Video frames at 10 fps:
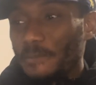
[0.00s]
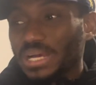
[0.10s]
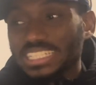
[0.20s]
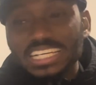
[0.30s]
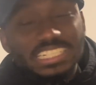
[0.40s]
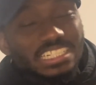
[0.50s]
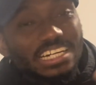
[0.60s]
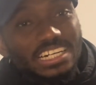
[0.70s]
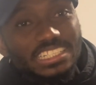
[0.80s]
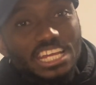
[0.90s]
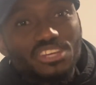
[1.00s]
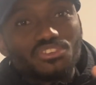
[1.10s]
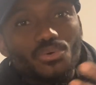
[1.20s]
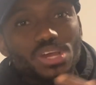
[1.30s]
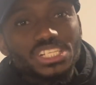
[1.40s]
But hey, thank you
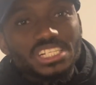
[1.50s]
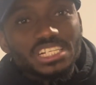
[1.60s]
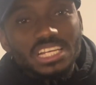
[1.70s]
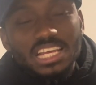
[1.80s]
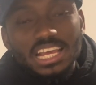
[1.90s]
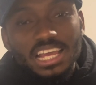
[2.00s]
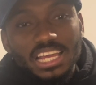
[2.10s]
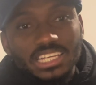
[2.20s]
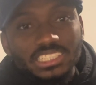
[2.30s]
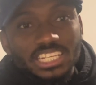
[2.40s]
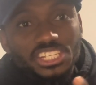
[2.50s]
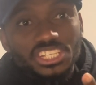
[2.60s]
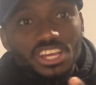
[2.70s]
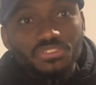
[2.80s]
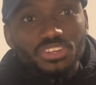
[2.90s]
for watching and stay
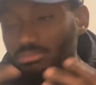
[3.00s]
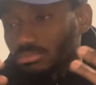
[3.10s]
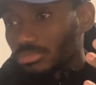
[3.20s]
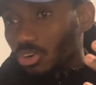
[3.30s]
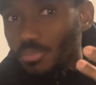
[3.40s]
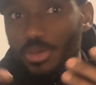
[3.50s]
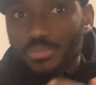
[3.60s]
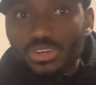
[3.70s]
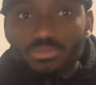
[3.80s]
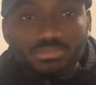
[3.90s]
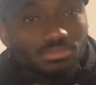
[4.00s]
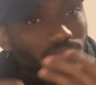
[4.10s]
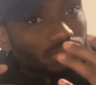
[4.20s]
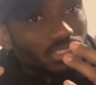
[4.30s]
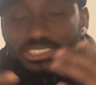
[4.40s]
safe. Remember,
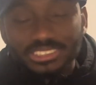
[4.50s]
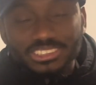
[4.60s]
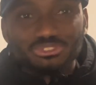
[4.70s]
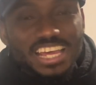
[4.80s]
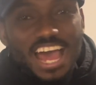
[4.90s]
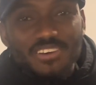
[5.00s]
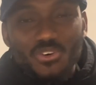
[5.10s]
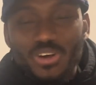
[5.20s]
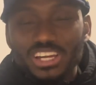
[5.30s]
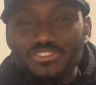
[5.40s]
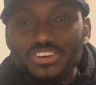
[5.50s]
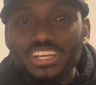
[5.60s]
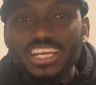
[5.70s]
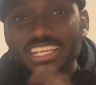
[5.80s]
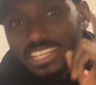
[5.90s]
have a wonderful day.